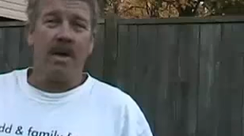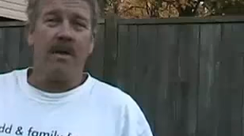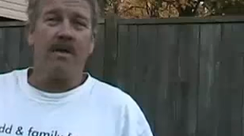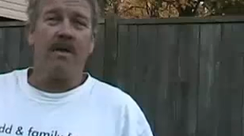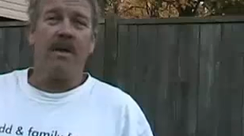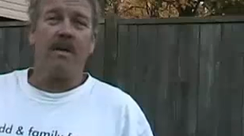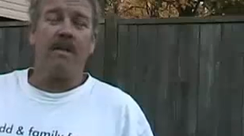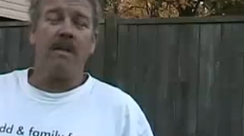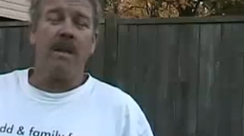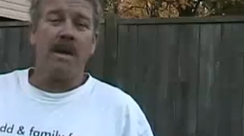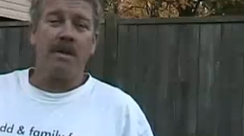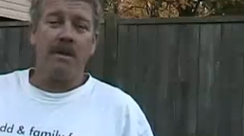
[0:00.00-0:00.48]

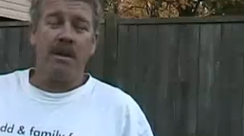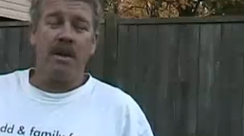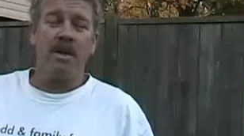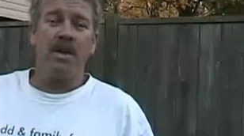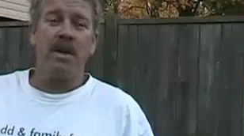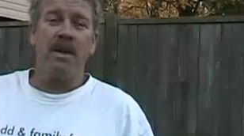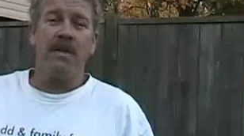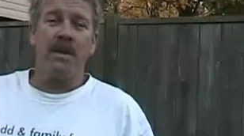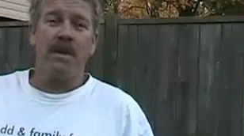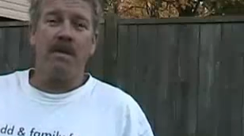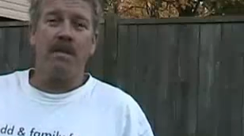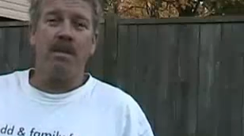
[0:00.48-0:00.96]
different
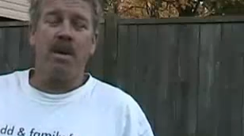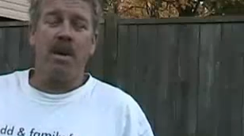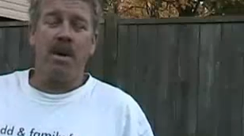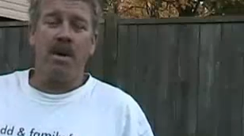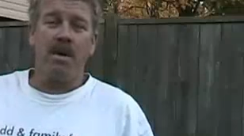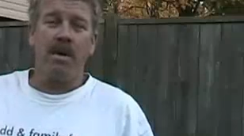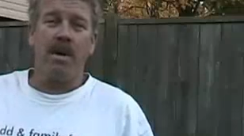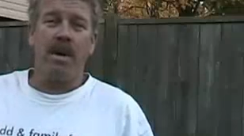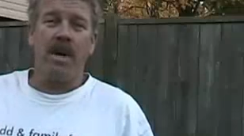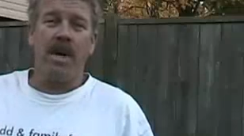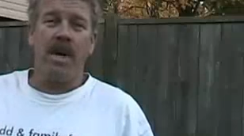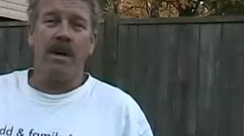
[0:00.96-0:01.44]
members of the
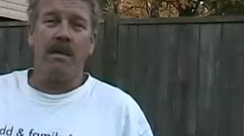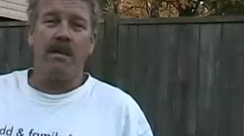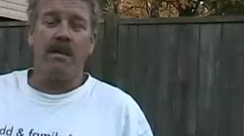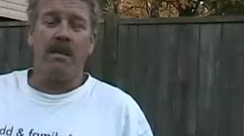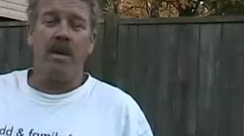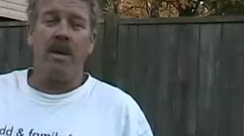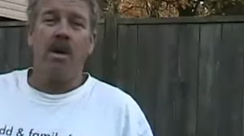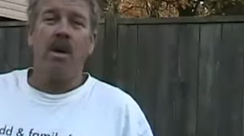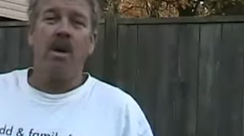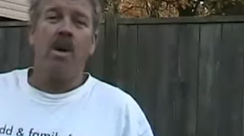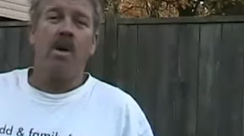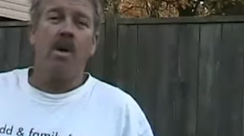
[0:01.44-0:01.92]
program,
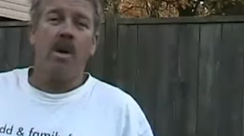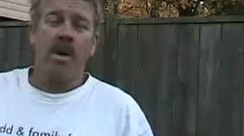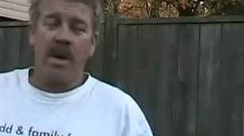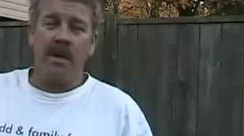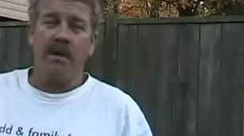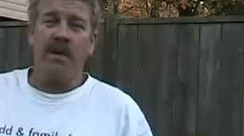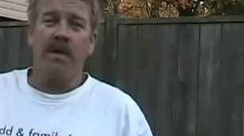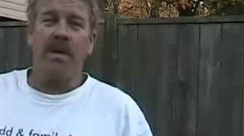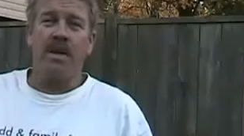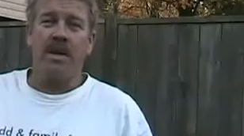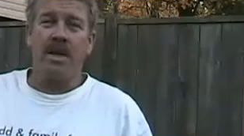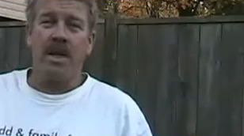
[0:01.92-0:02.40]
or
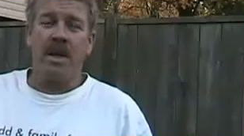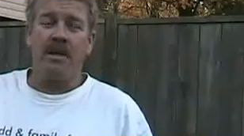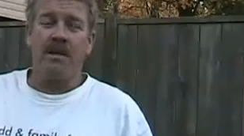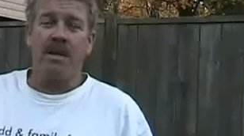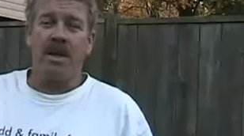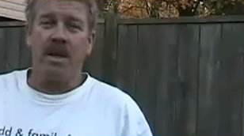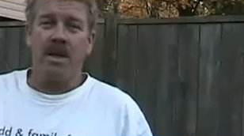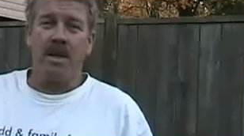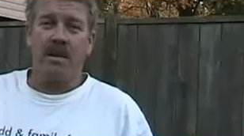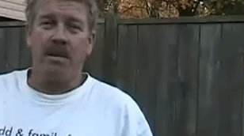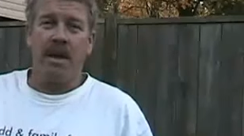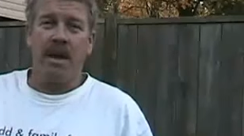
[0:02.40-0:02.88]
whatever the
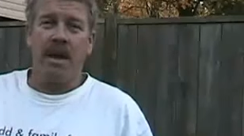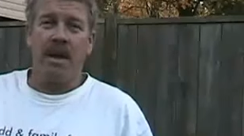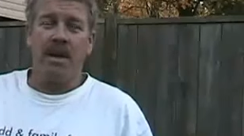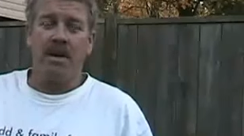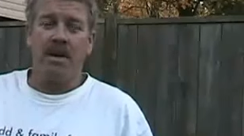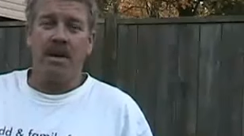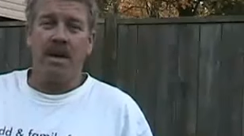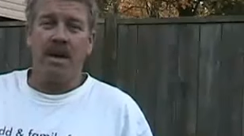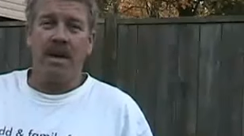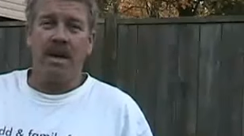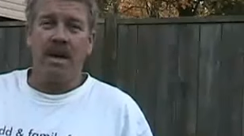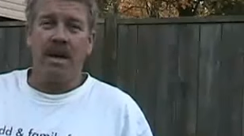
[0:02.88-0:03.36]
subject's
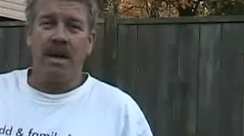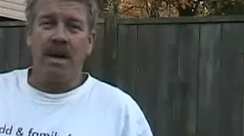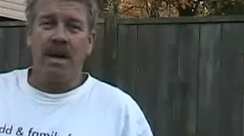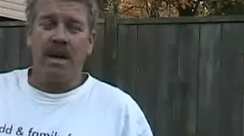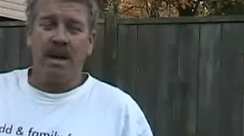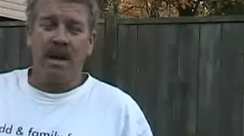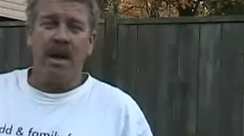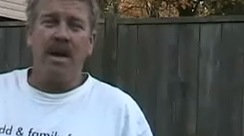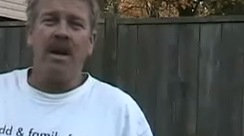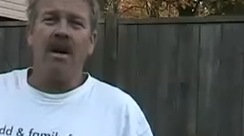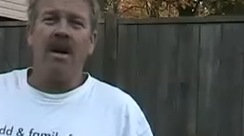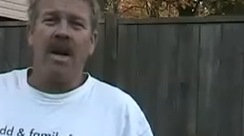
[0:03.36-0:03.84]
about.
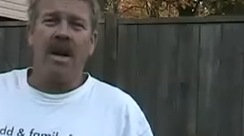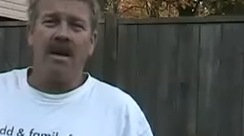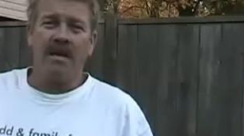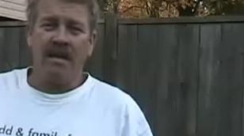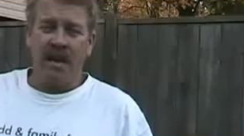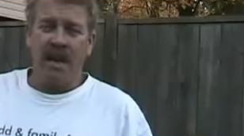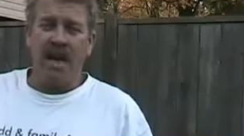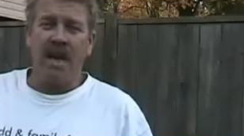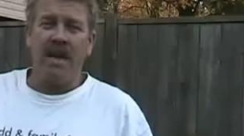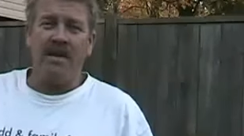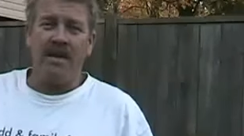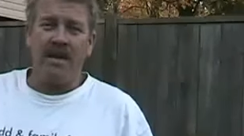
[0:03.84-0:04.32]
They all
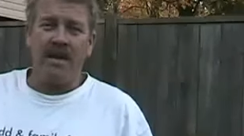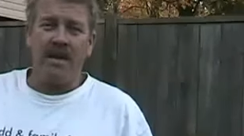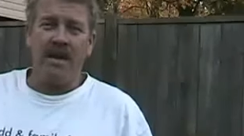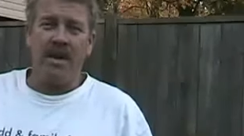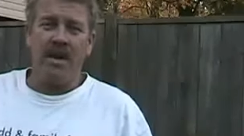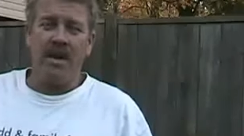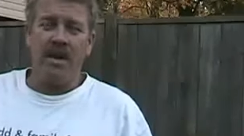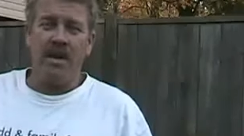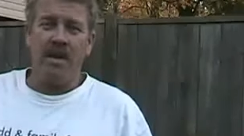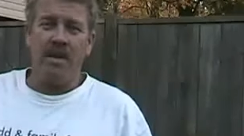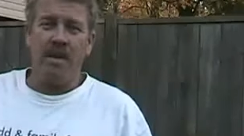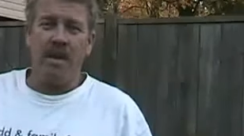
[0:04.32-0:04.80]
have lives
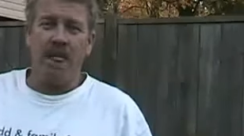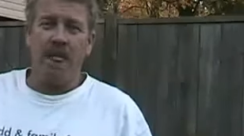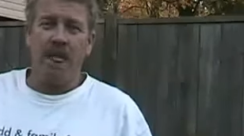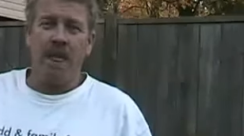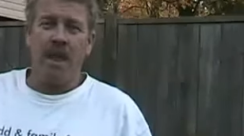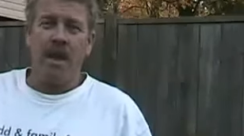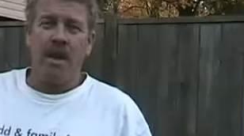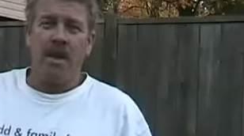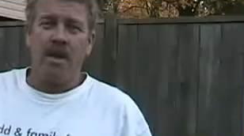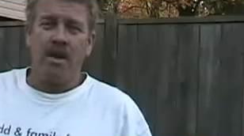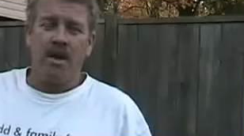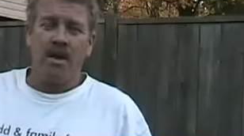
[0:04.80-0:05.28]
too.
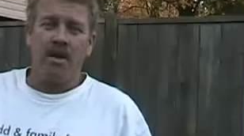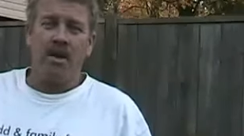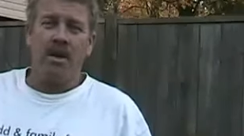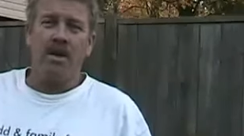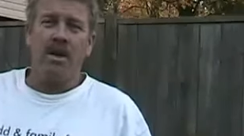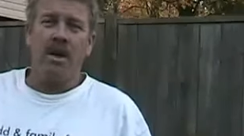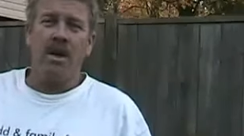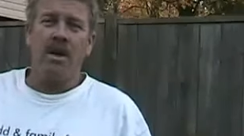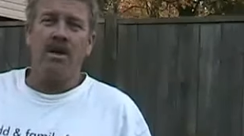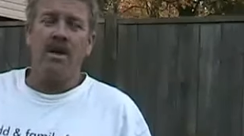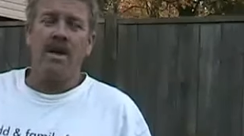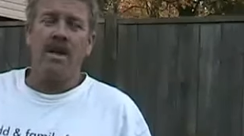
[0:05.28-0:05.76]
So
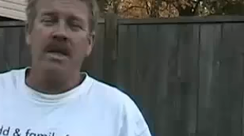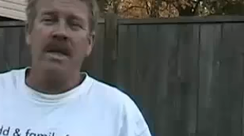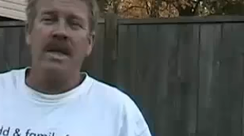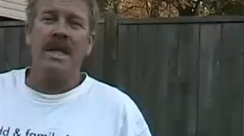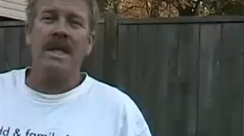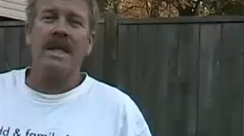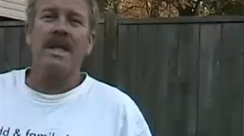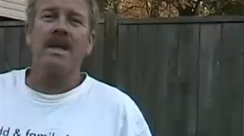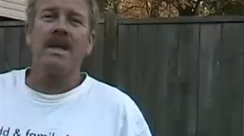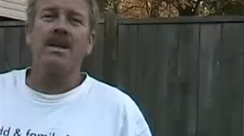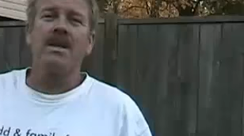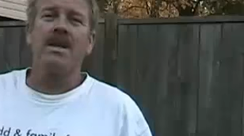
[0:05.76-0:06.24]
there's all these
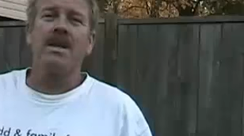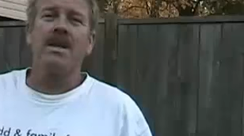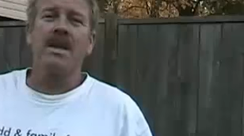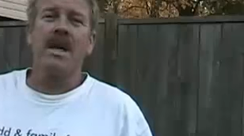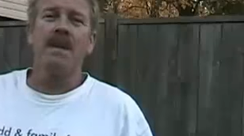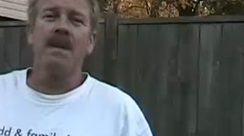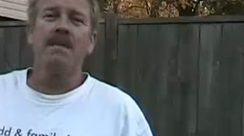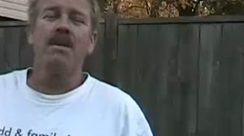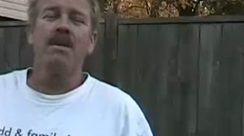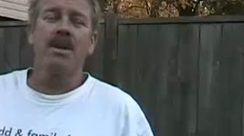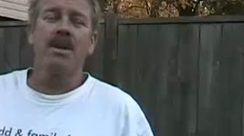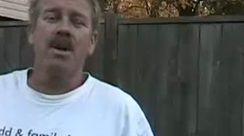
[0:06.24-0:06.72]
little
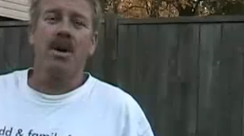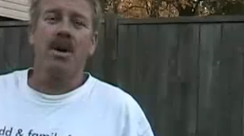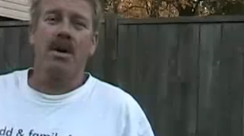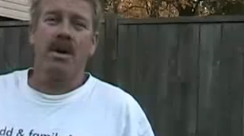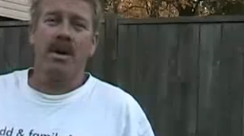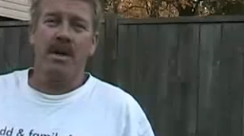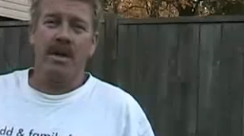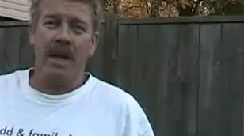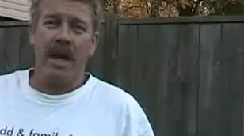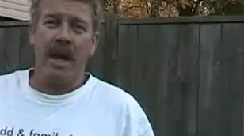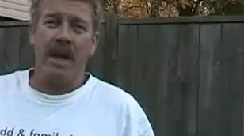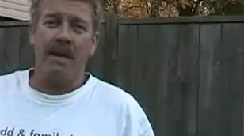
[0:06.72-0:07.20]

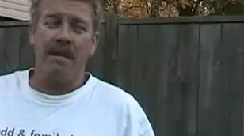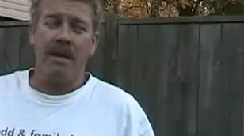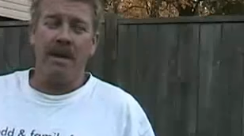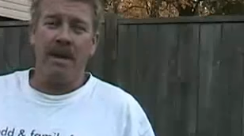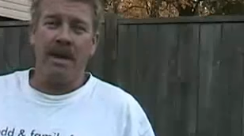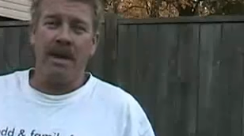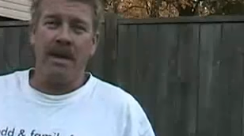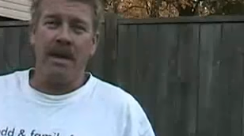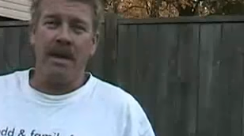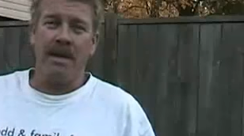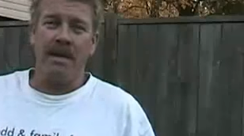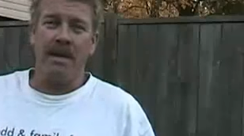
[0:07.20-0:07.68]
sub-stories
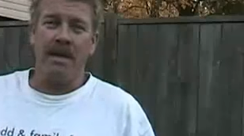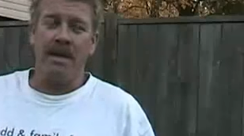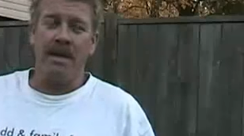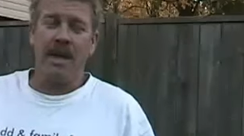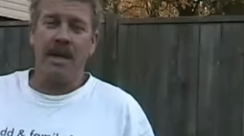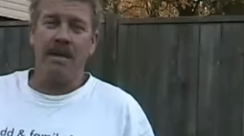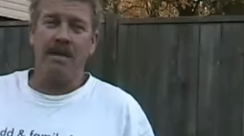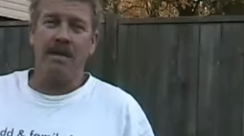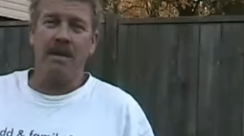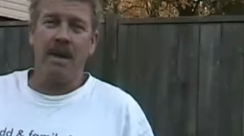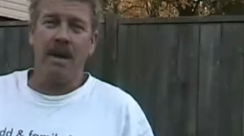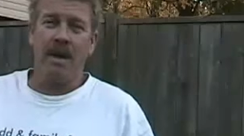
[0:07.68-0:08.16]
happening at the
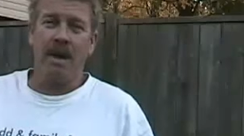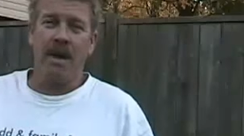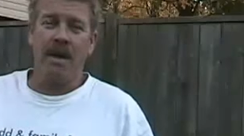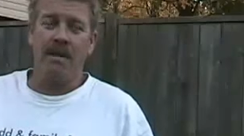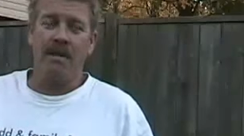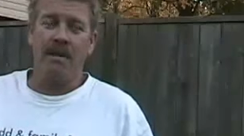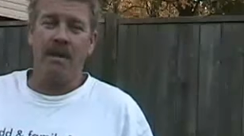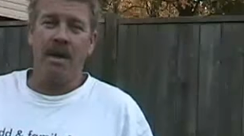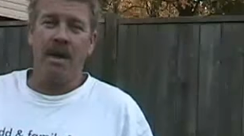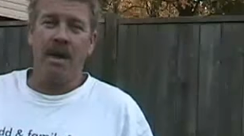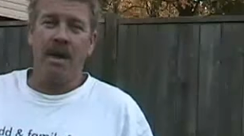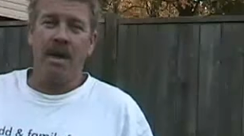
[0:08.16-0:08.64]
same
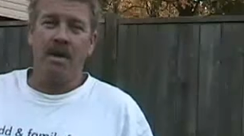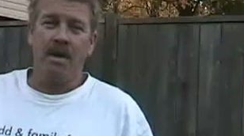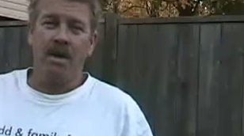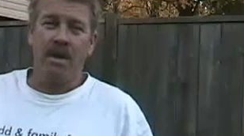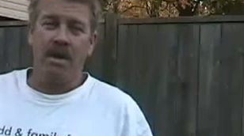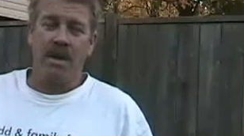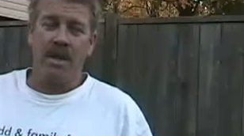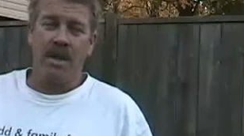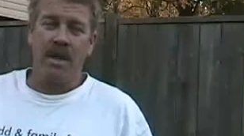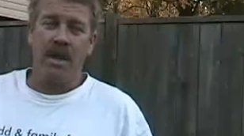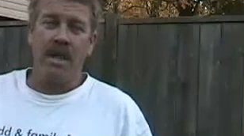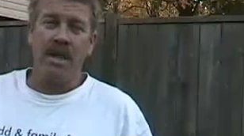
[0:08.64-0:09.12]
time,
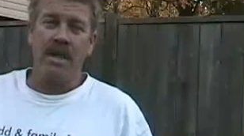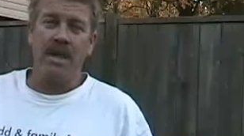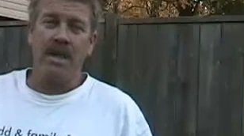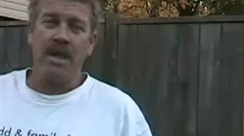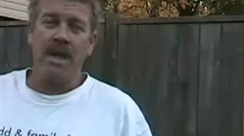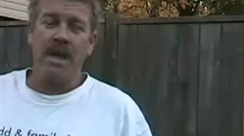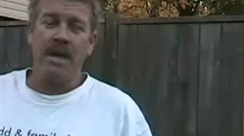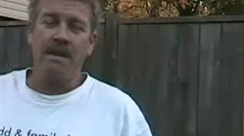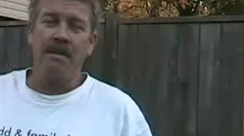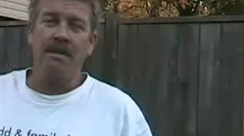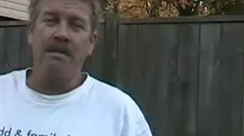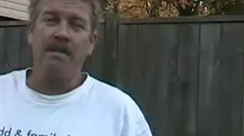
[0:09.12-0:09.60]
which scenes
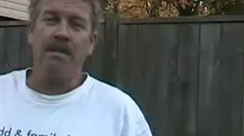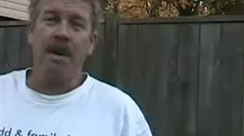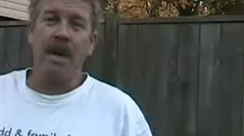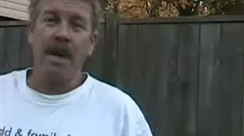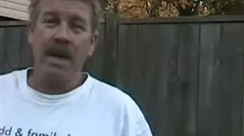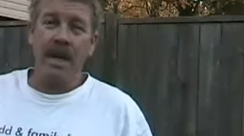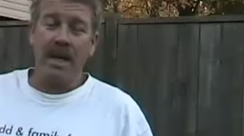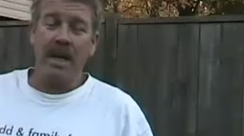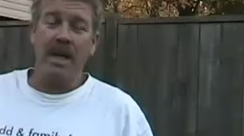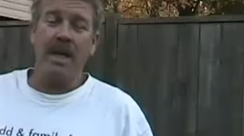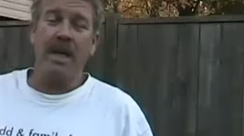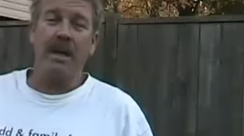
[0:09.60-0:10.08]
keep
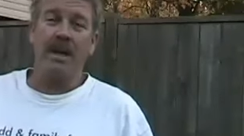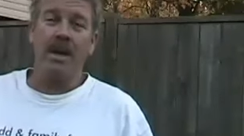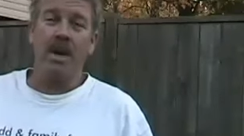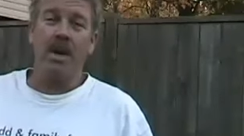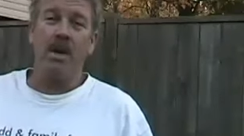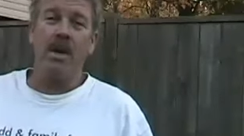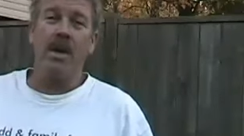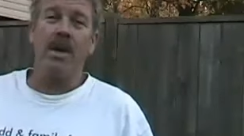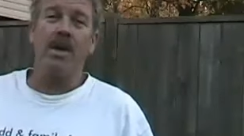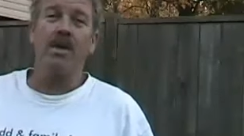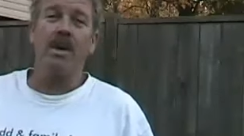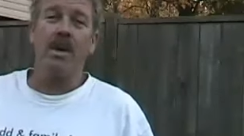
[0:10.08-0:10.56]
breaking and
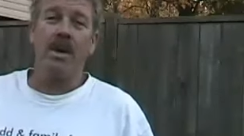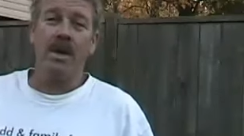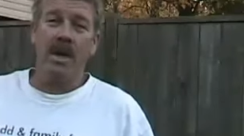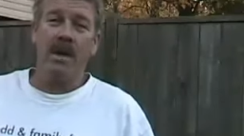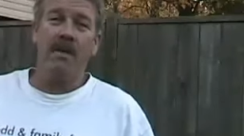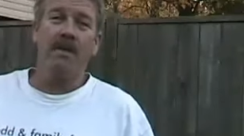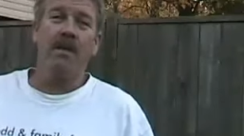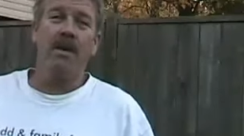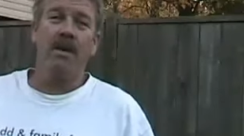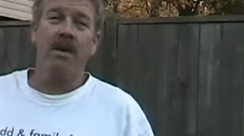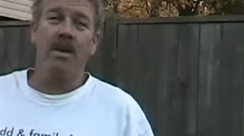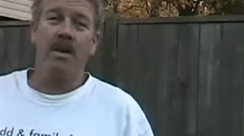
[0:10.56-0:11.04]
going to a
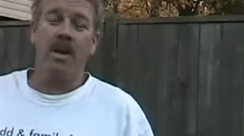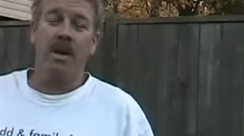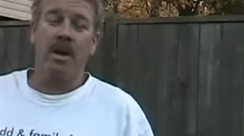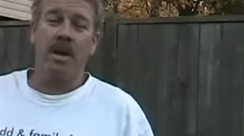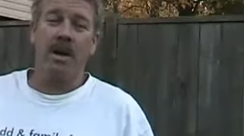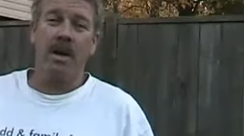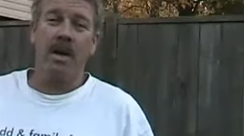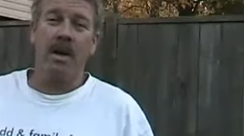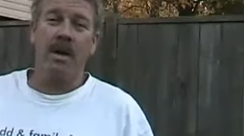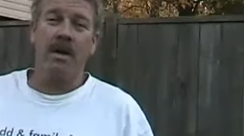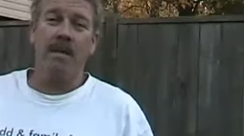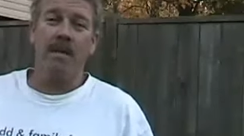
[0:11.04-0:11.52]
different
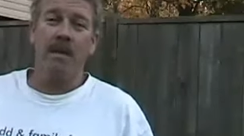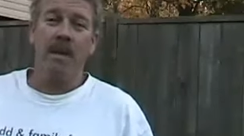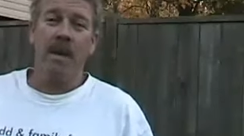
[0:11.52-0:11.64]
story,